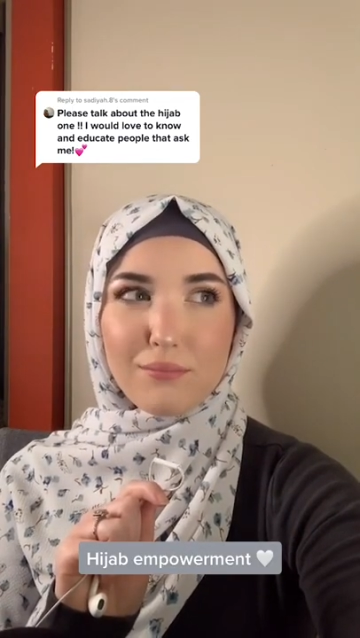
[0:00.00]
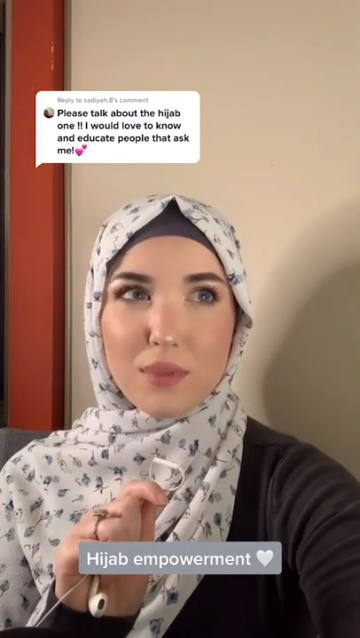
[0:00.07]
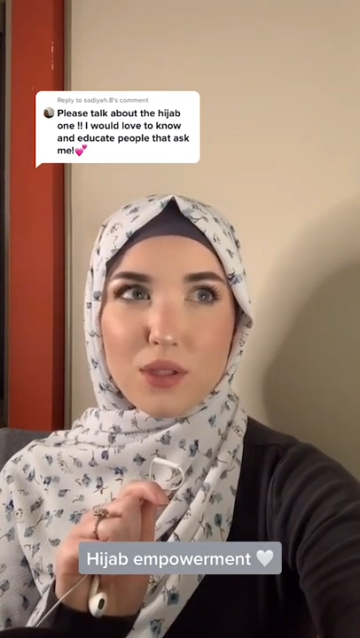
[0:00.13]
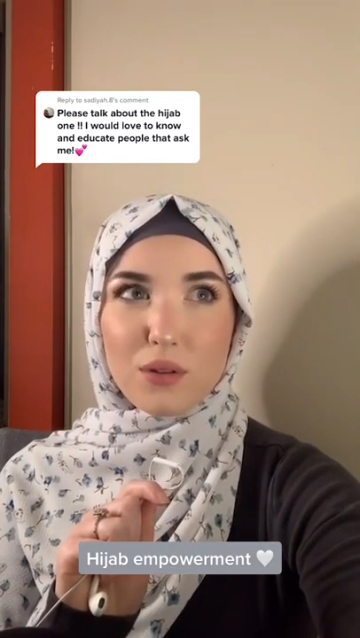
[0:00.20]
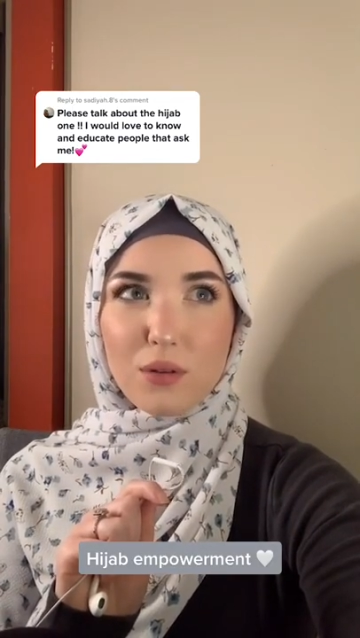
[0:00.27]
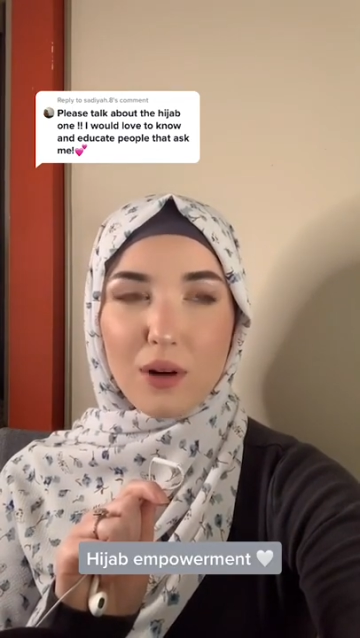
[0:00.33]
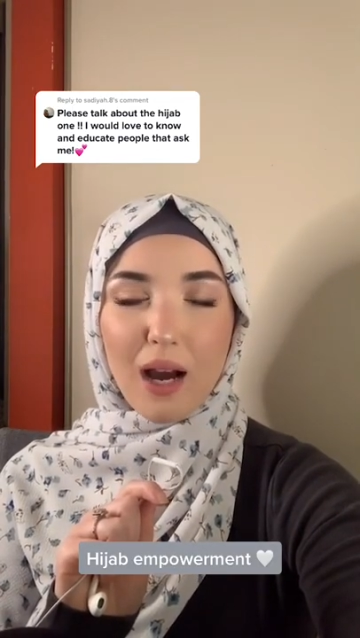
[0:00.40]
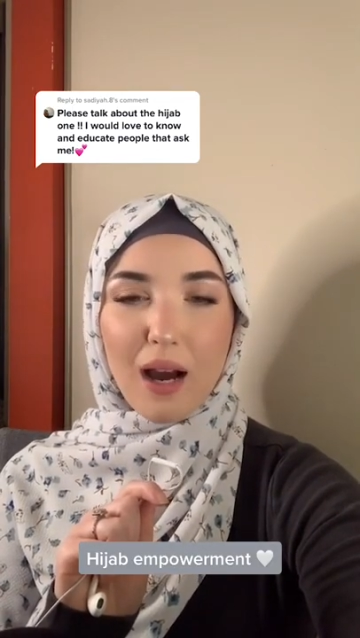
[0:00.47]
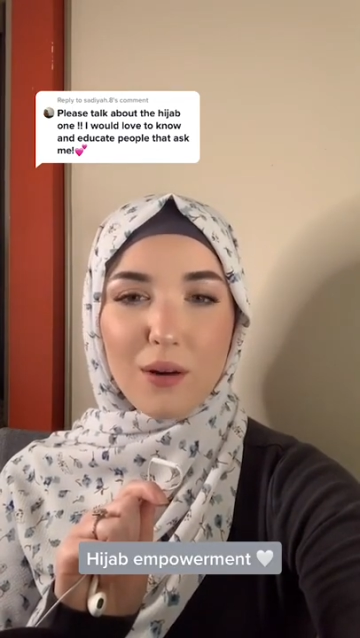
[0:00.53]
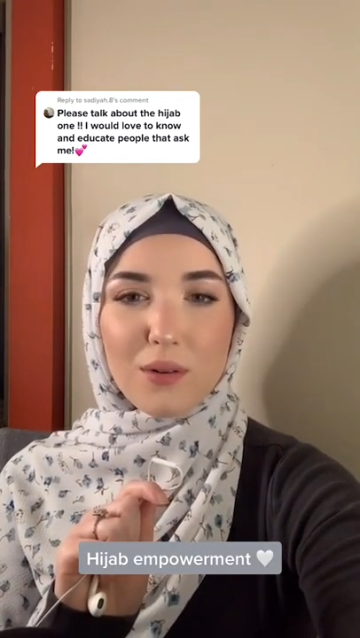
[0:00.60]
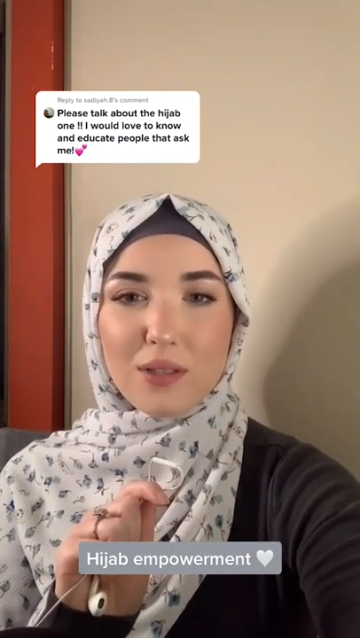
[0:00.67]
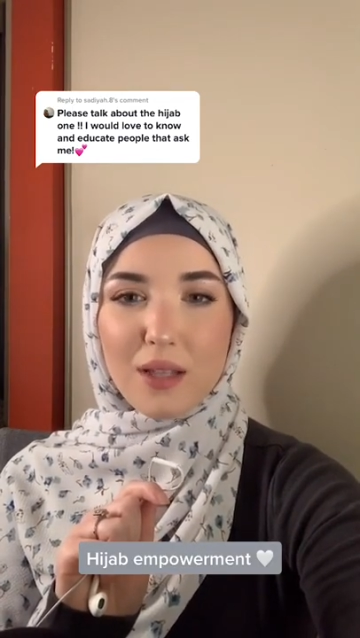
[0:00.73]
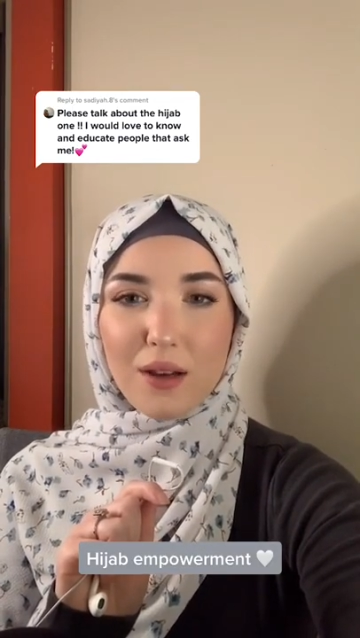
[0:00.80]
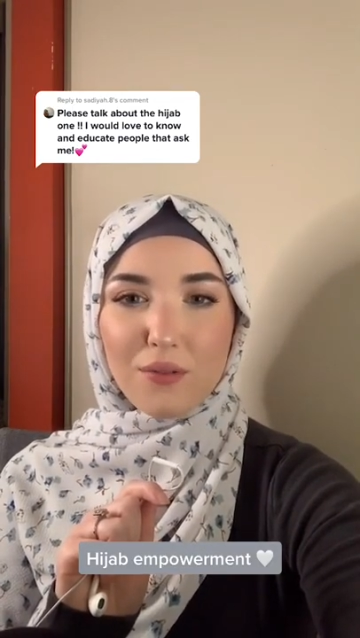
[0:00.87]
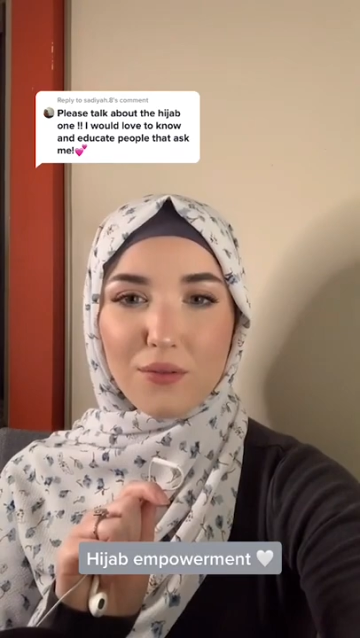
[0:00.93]
So, how
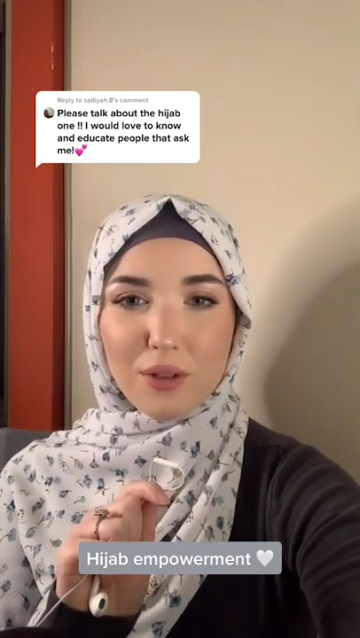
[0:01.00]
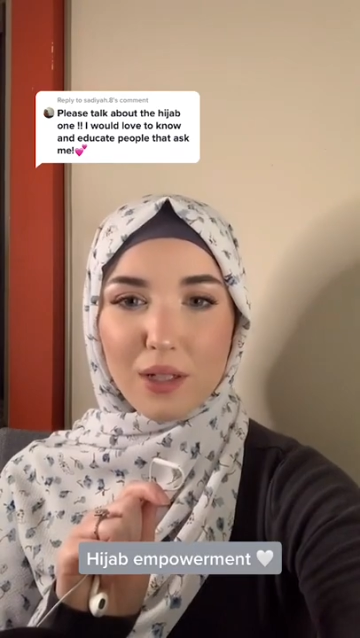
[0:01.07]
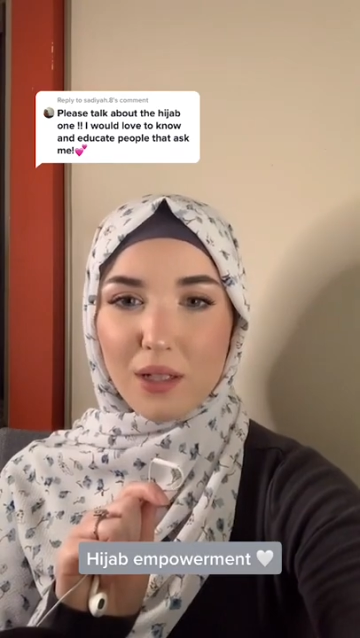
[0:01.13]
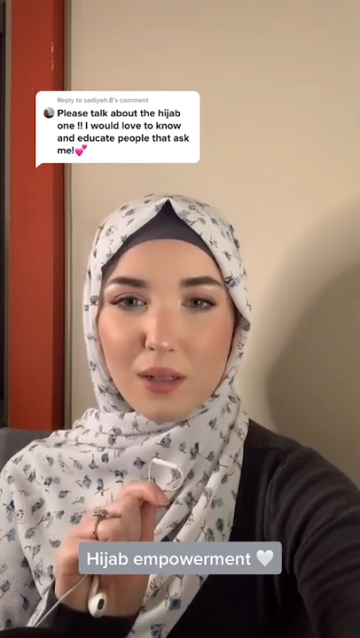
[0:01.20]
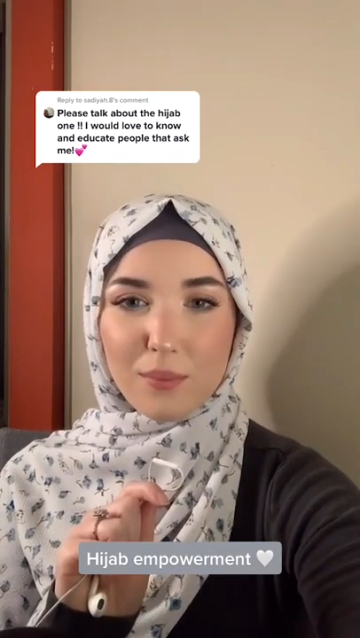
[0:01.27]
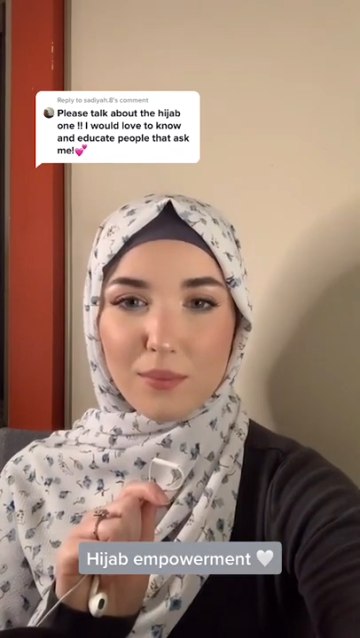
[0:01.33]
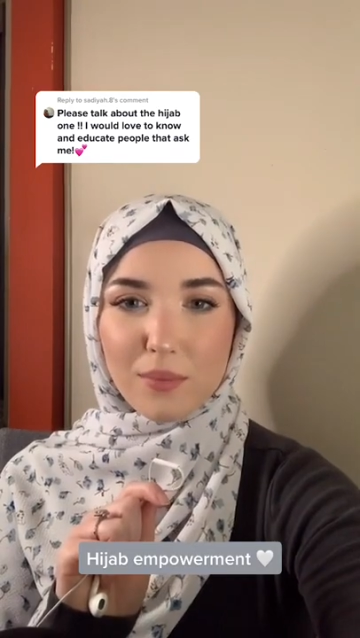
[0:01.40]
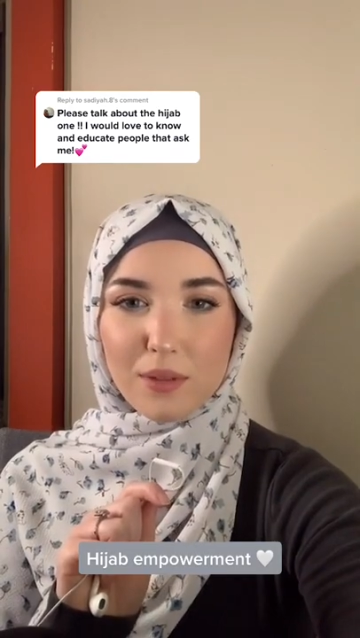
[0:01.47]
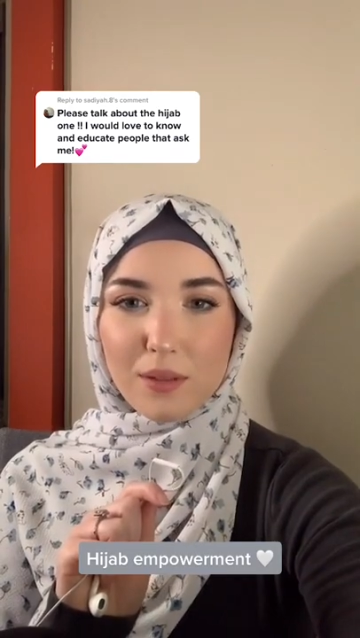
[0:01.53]
is that freedom?